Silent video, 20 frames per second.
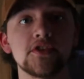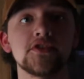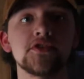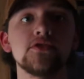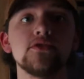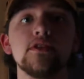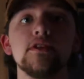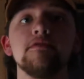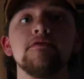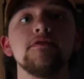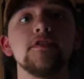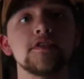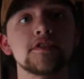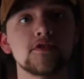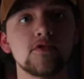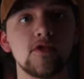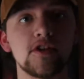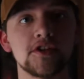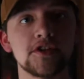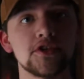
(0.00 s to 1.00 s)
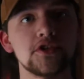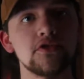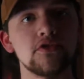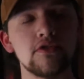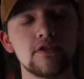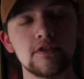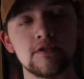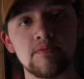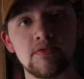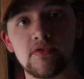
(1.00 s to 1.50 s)
us to the fifth question
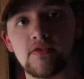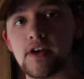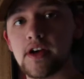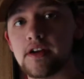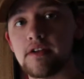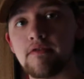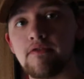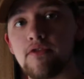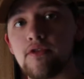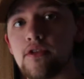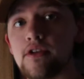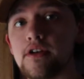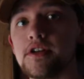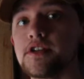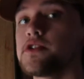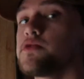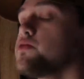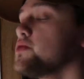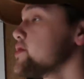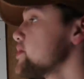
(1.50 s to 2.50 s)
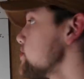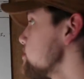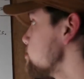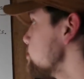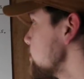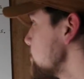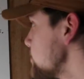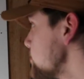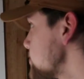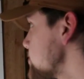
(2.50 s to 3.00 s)
Euler provided for us, which is
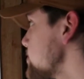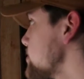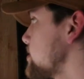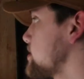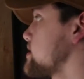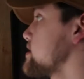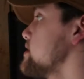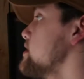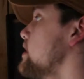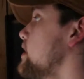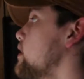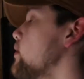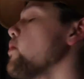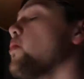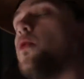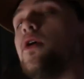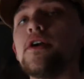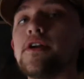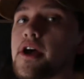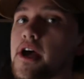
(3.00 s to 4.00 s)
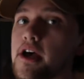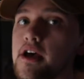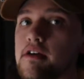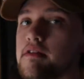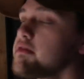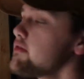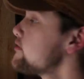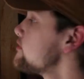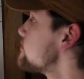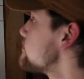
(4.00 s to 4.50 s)
reducing
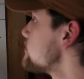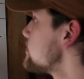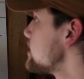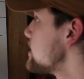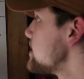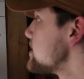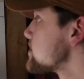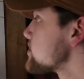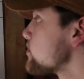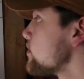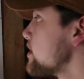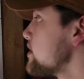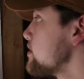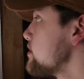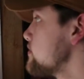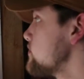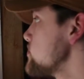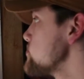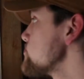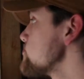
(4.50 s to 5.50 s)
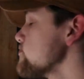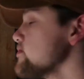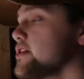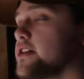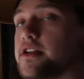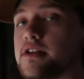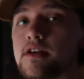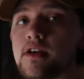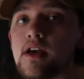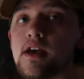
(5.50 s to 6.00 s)
1/2 a squared over
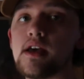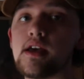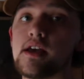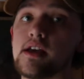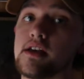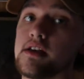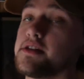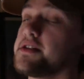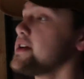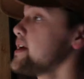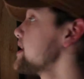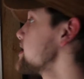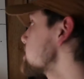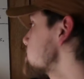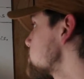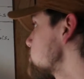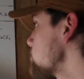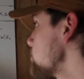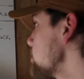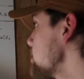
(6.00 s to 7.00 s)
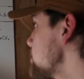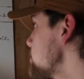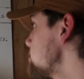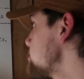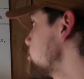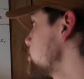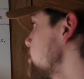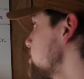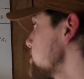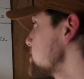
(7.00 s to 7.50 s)
3 and x
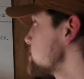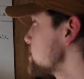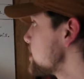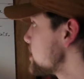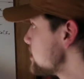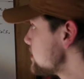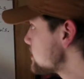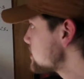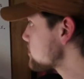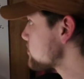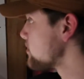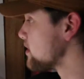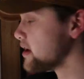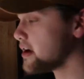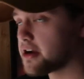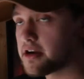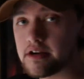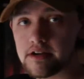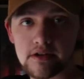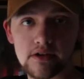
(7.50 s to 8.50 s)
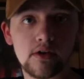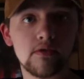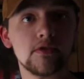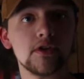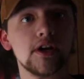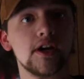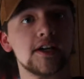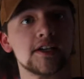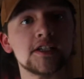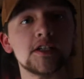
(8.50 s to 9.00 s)
squared plus a squared
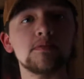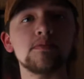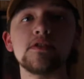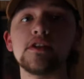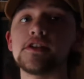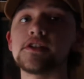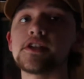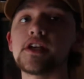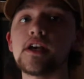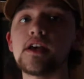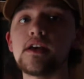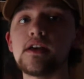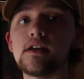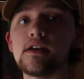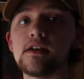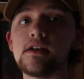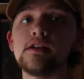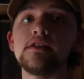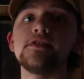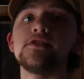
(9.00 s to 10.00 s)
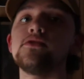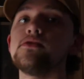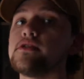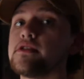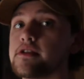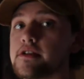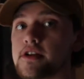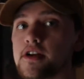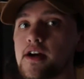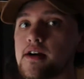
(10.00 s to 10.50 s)
over x plus a to
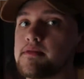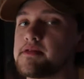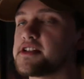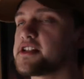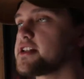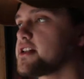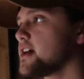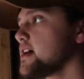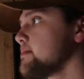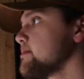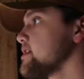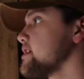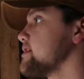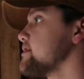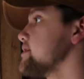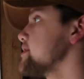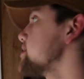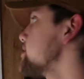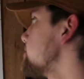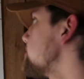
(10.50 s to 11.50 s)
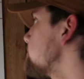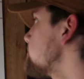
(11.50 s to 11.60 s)
their common denominators.